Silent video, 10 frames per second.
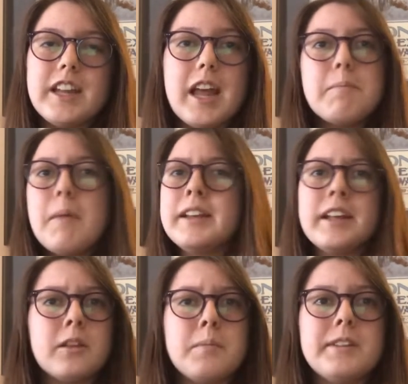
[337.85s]
and many
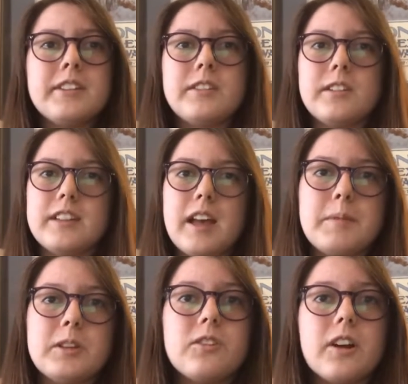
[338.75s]
other musicians have
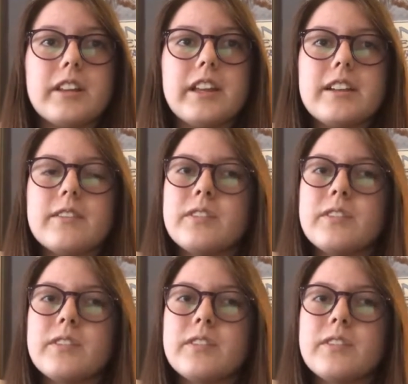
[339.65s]
been struggling.